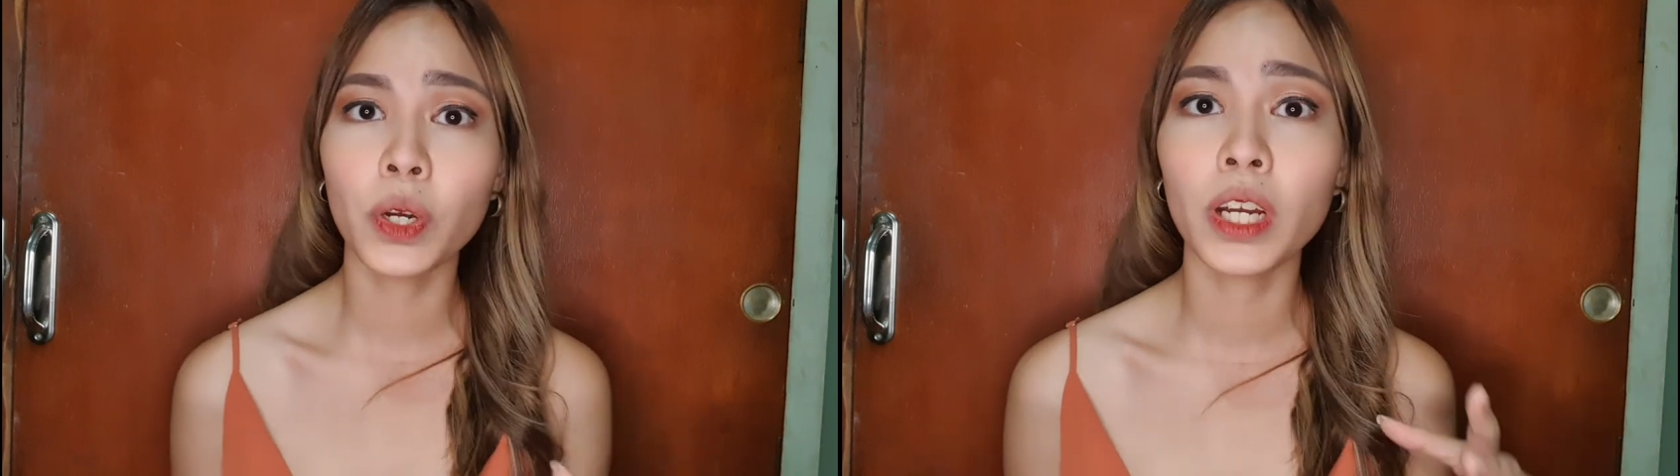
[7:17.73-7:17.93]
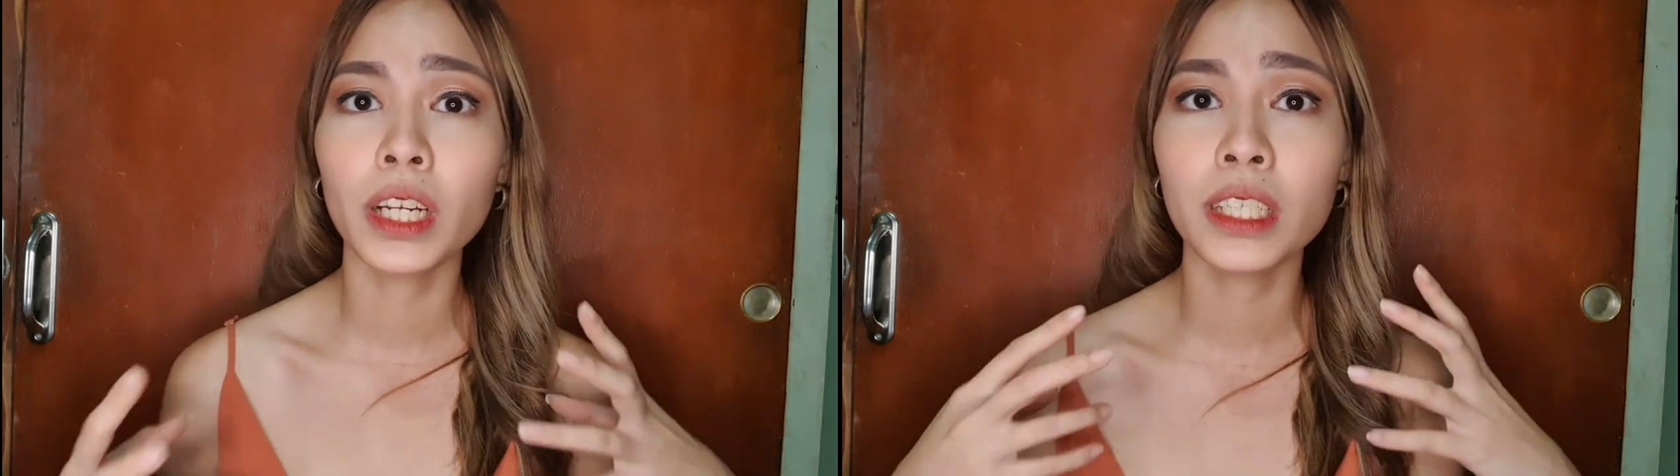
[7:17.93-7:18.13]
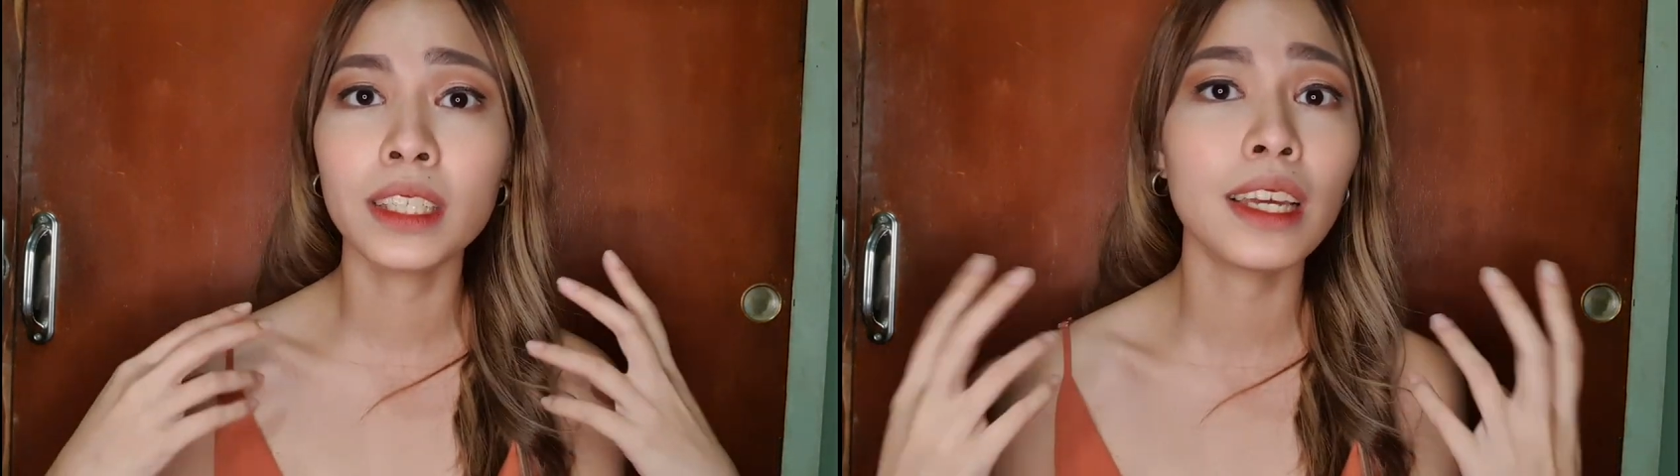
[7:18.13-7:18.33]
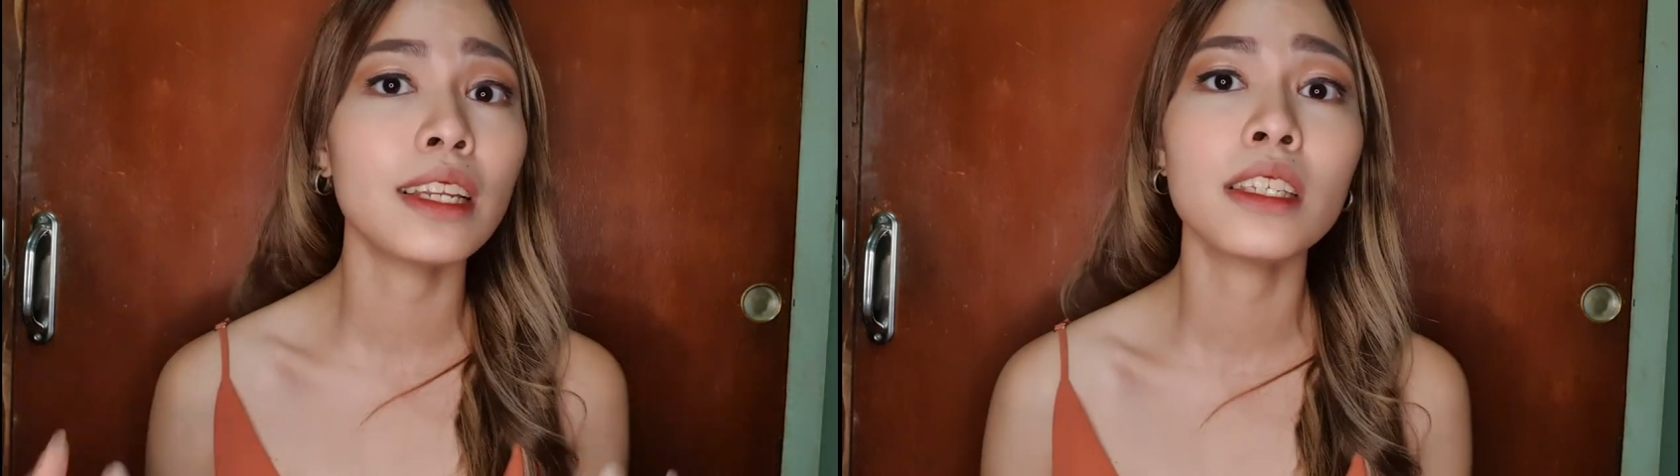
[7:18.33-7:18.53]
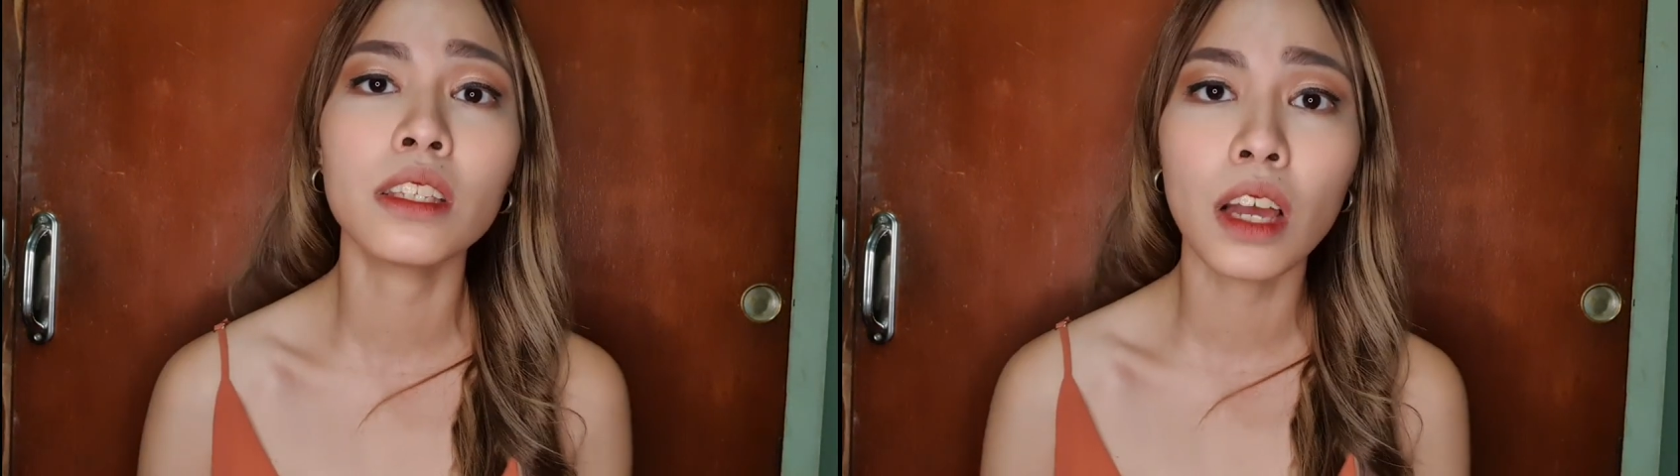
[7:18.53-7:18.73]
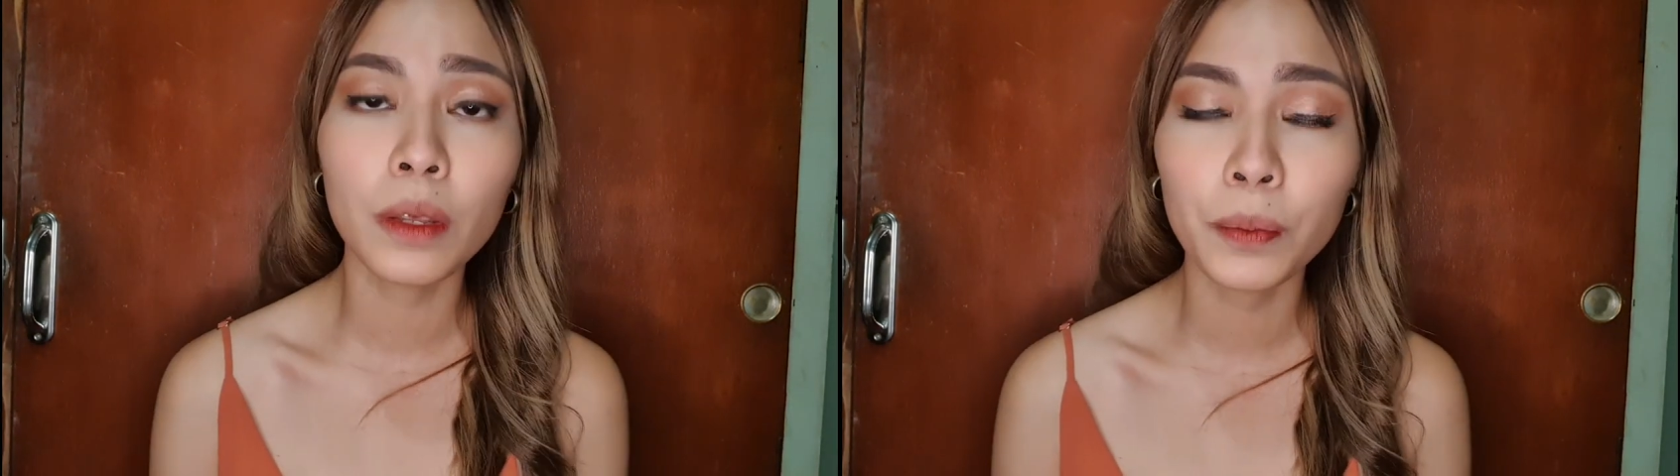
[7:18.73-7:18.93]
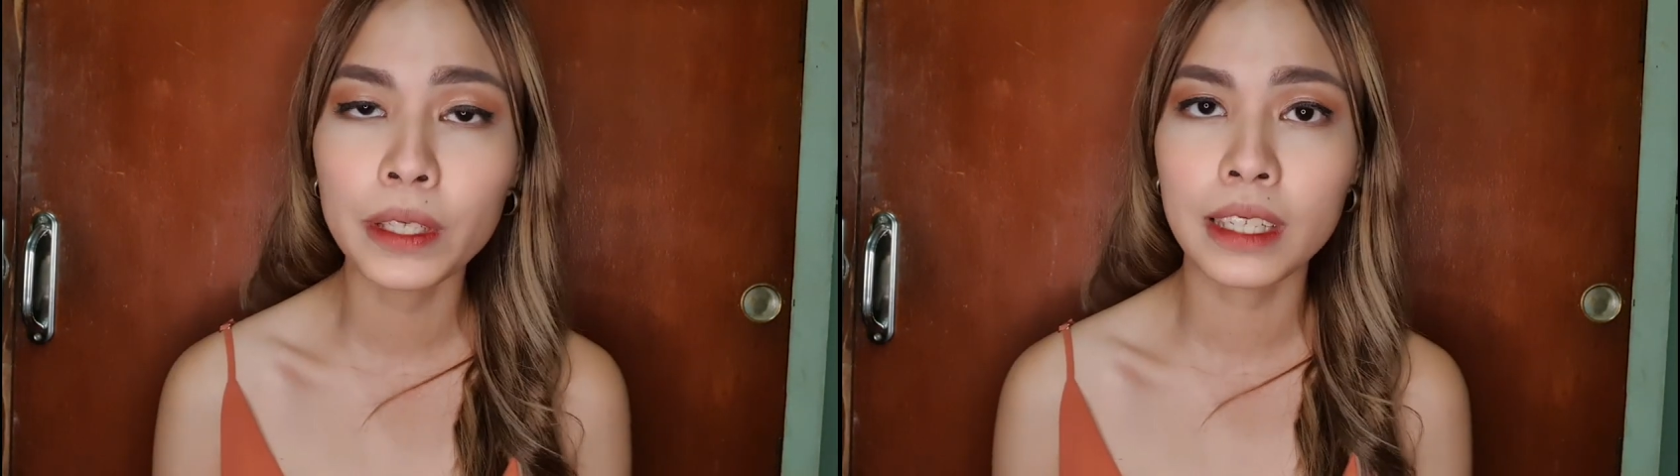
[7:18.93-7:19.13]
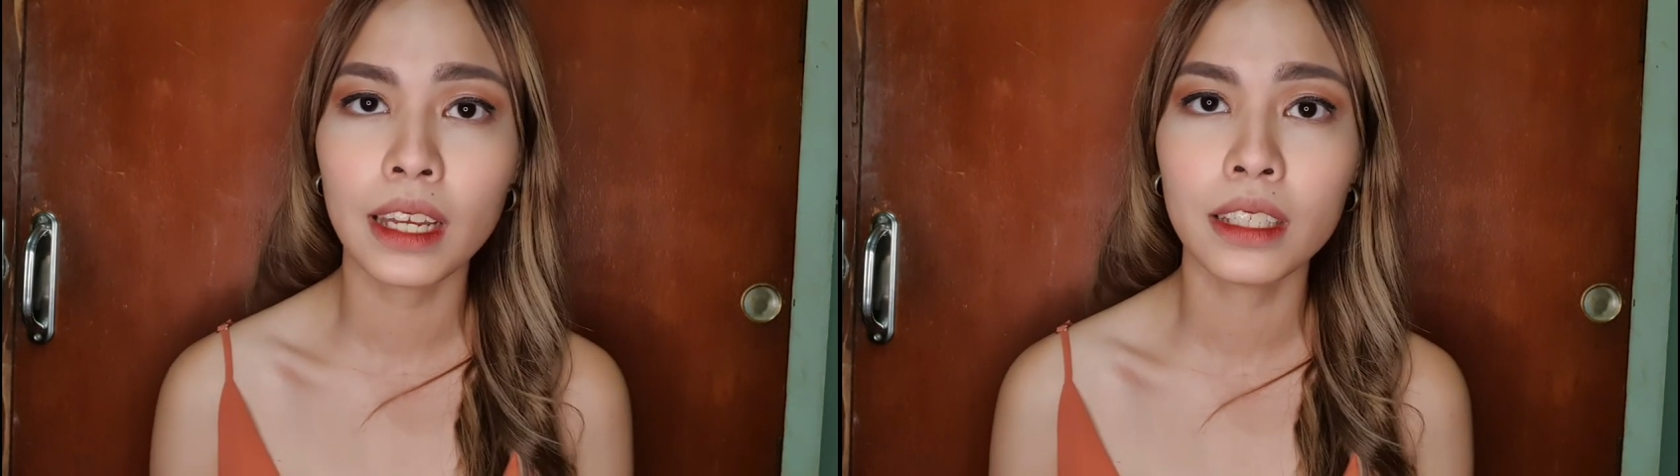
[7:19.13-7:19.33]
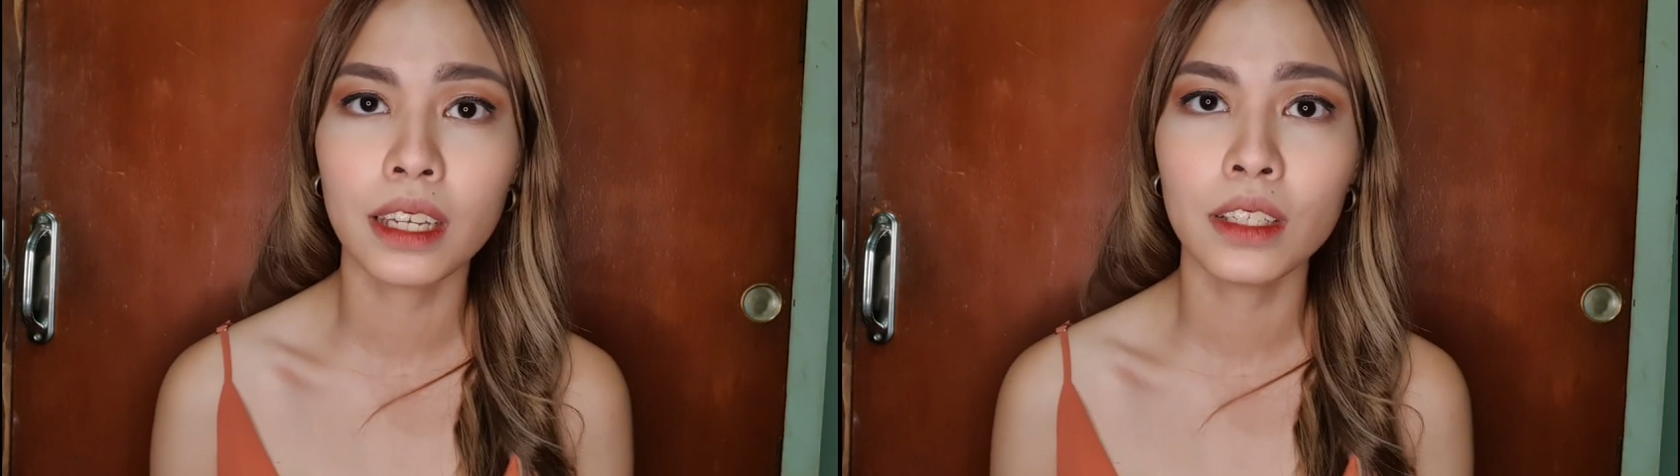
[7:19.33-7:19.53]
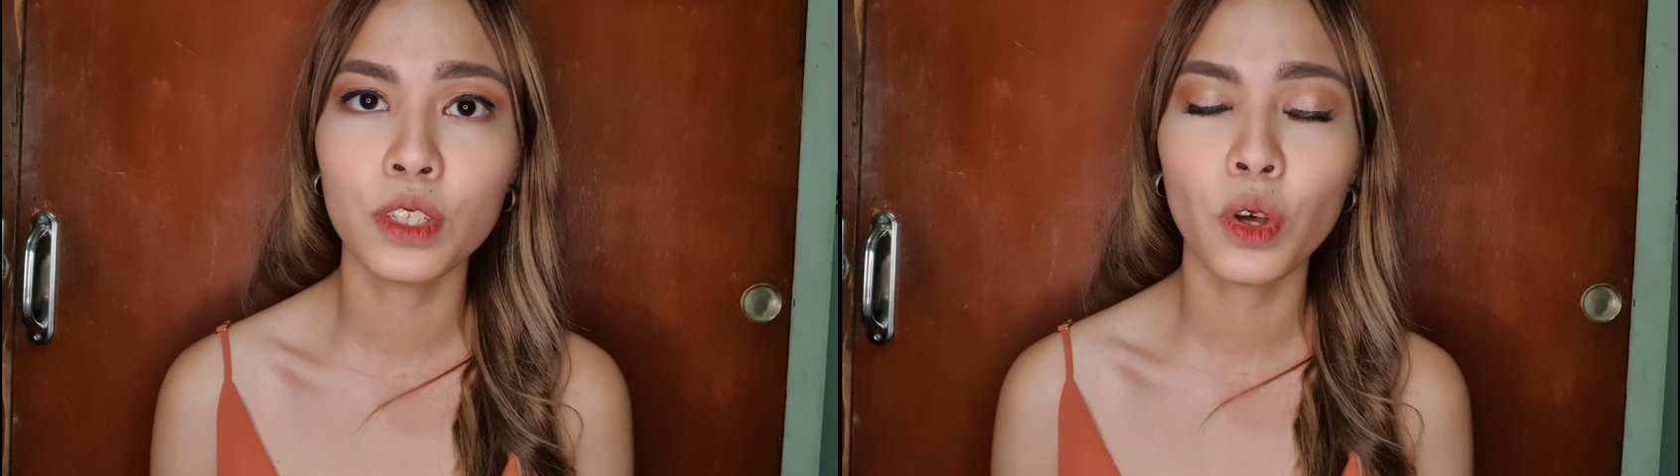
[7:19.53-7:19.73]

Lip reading: your skin is not protected.